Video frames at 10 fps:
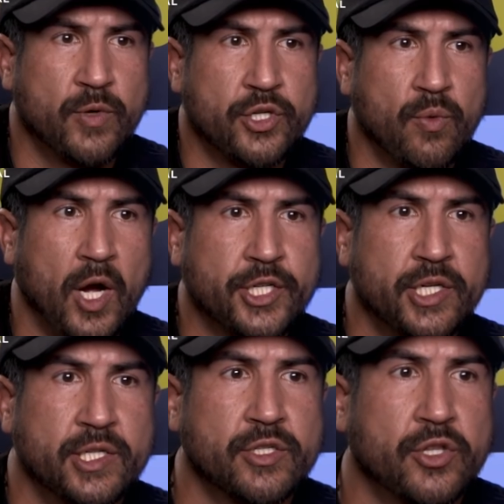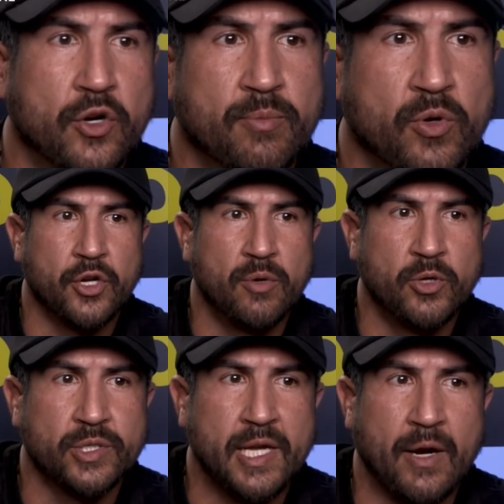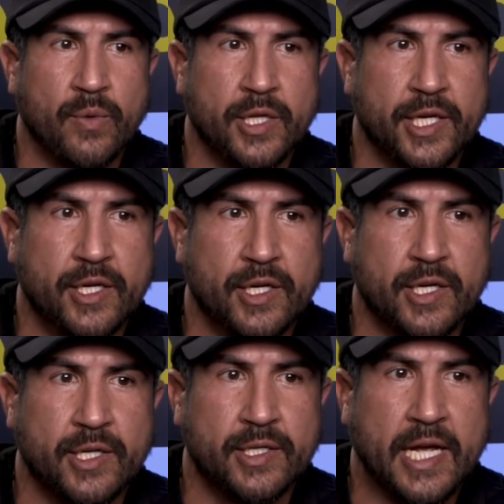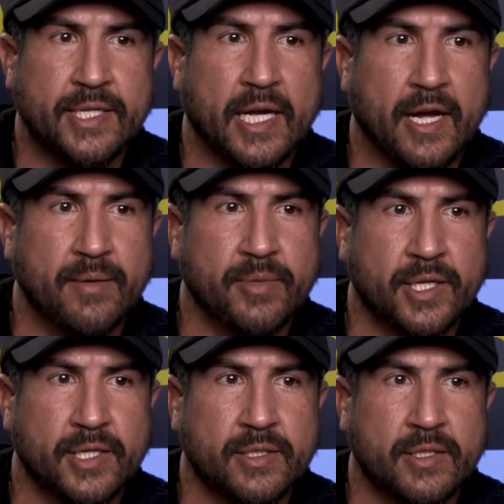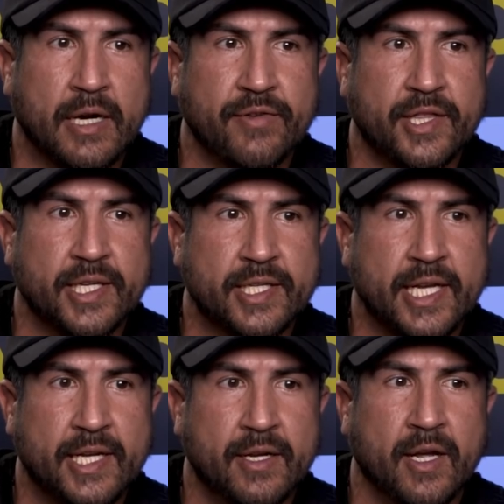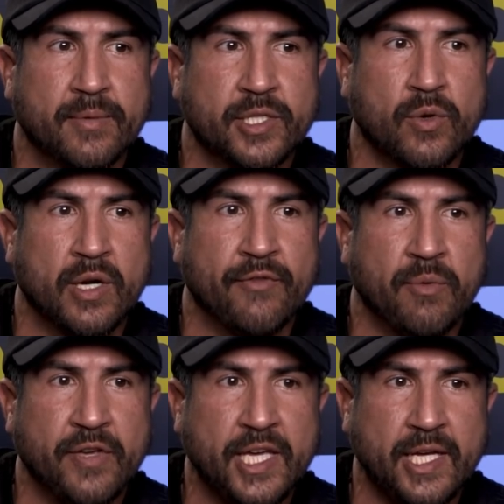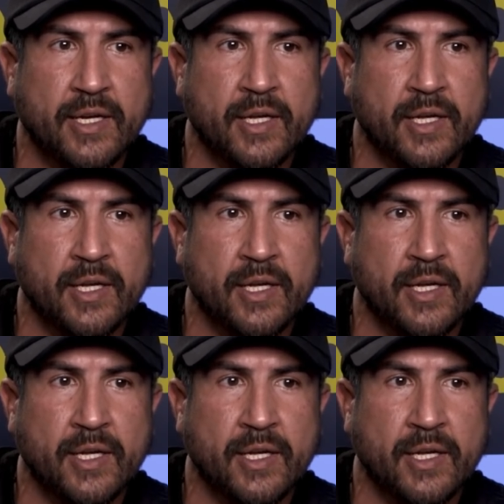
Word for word: What you're watching is thermal. Thermal's not really good in daytime because everything's heating up. It's going off of heat.